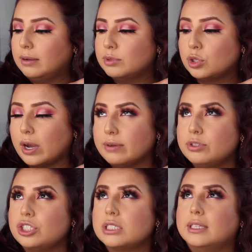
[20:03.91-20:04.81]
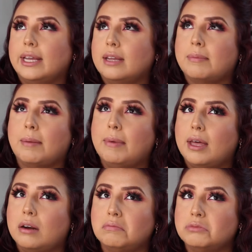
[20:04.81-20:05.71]
So I would just lay in my
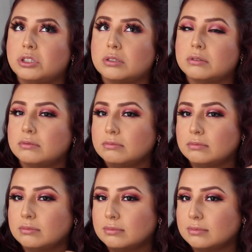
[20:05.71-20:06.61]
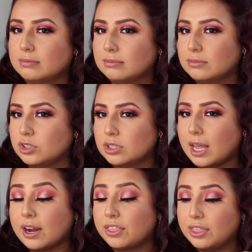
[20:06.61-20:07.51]
bed and just
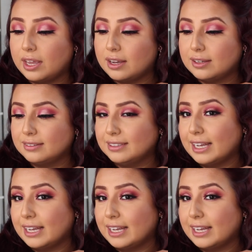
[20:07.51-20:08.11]
kind of think.